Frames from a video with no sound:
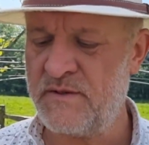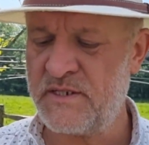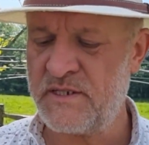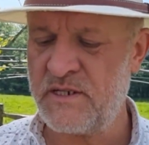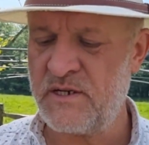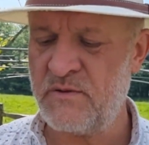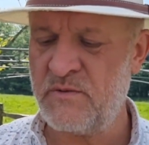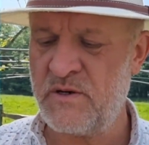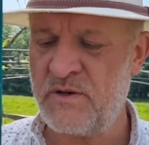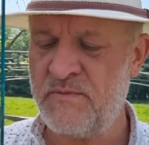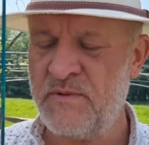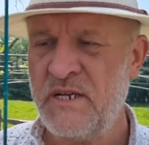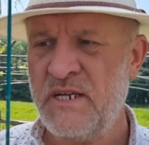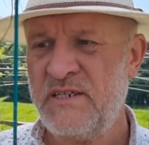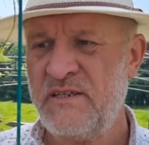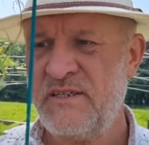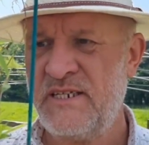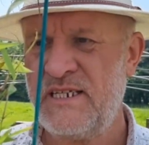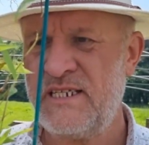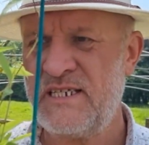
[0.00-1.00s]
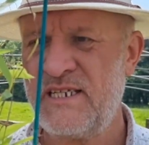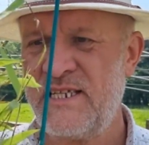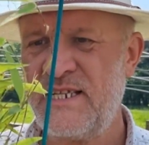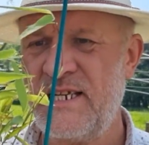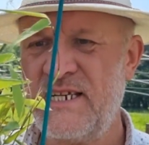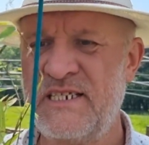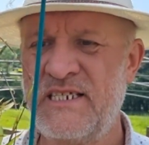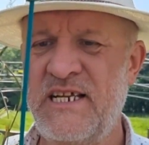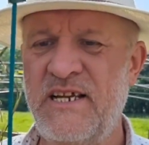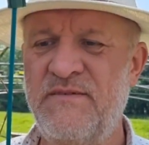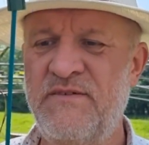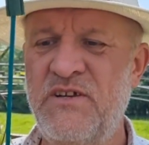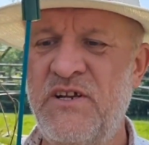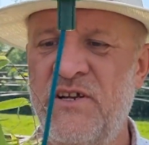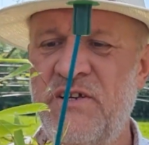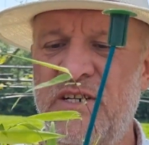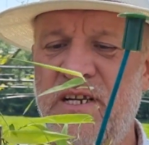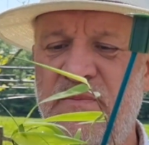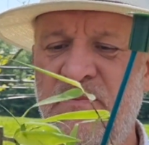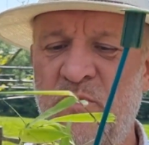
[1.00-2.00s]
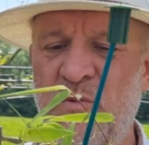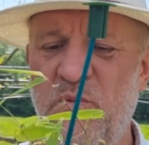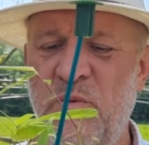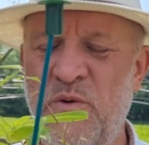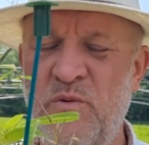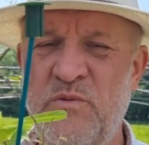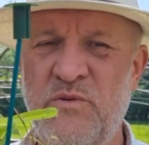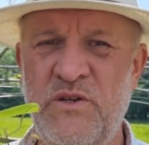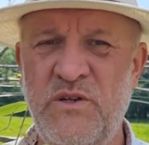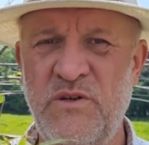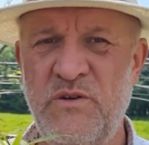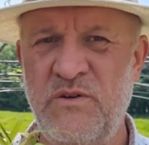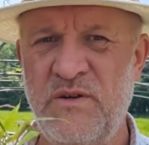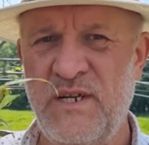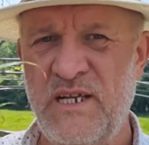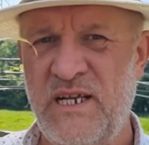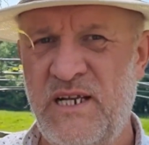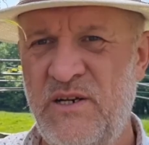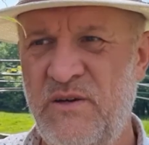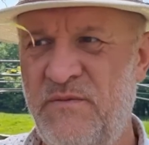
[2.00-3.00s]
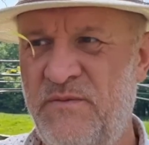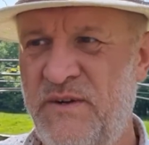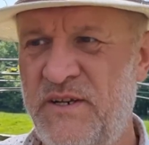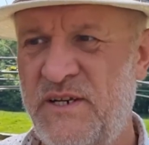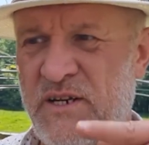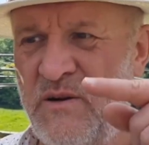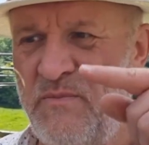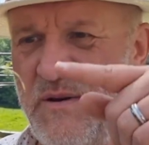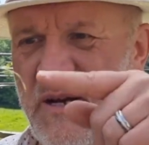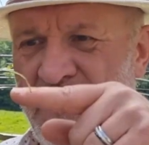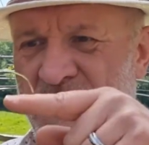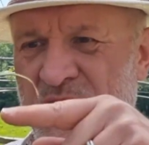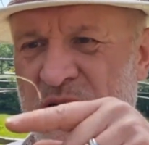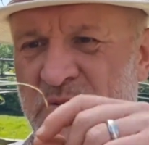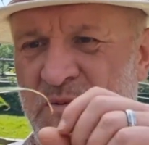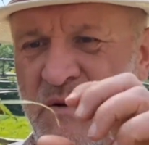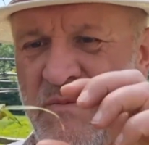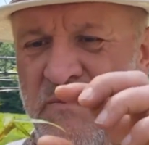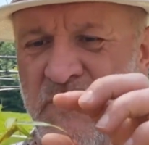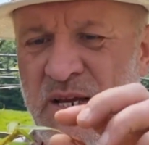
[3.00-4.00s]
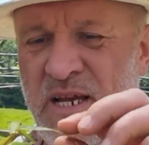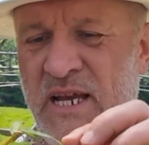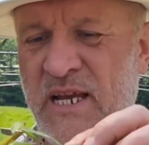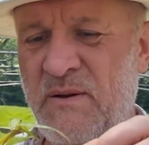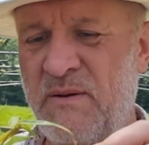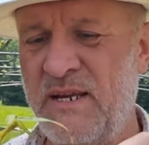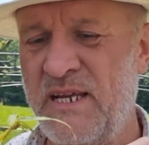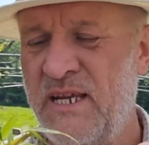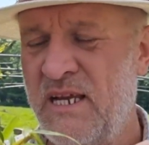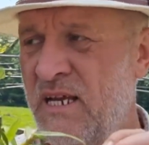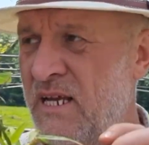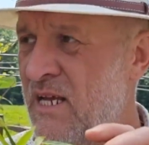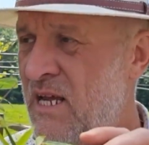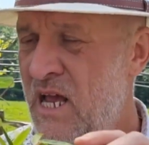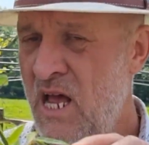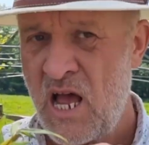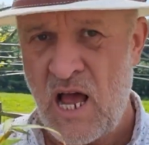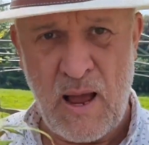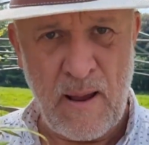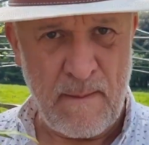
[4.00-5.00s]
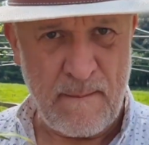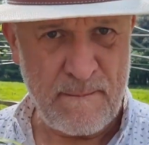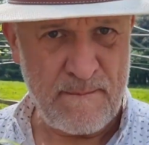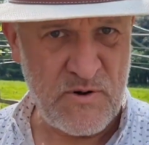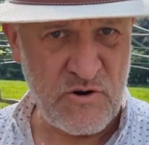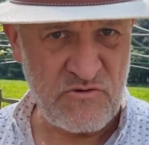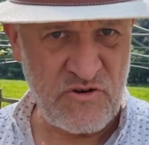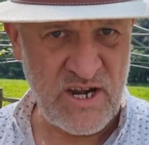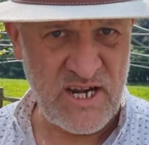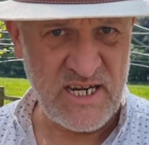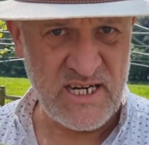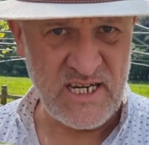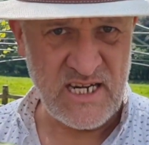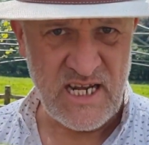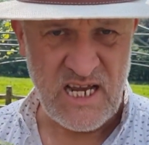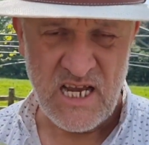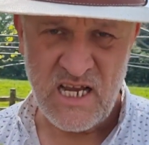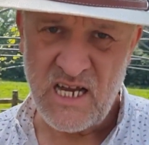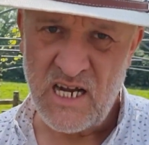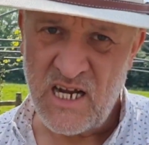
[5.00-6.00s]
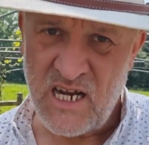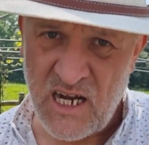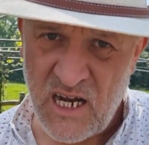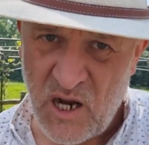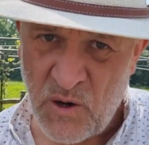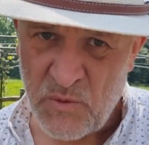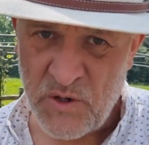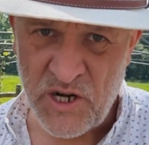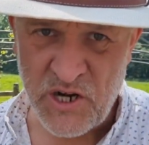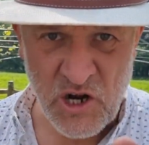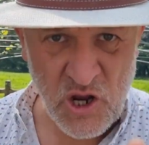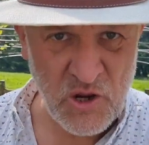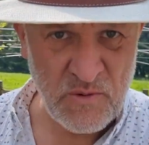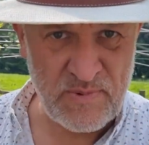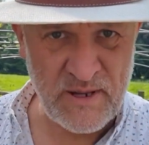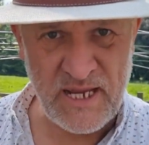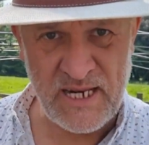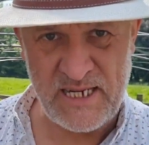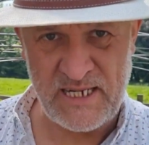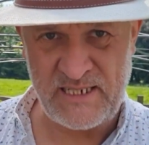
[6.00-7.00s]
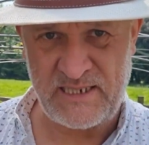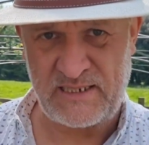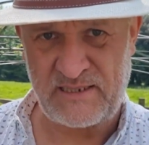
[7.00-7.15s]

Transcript: So so these are the things that have turned up, and we'll do a little video about this one. But anyway, Berinda, I want to know about it.